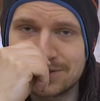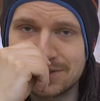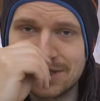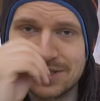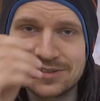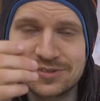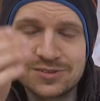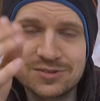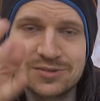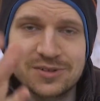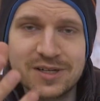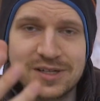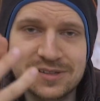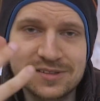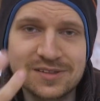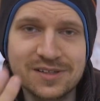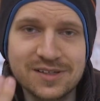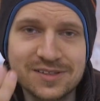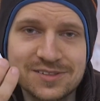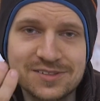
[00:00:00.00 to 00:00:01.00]
they
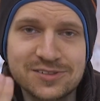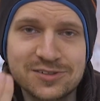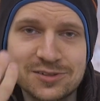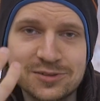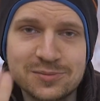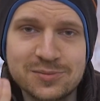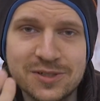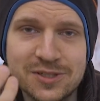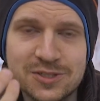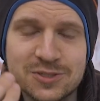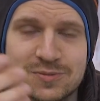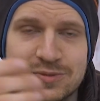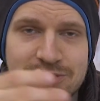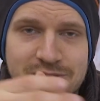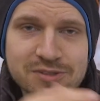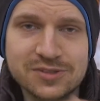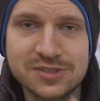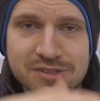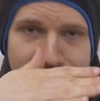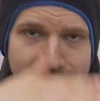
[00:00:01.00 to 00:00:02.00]
attract dust so much
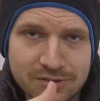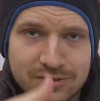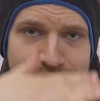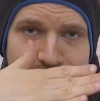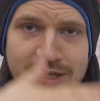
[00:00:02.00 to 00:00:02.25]
because they don't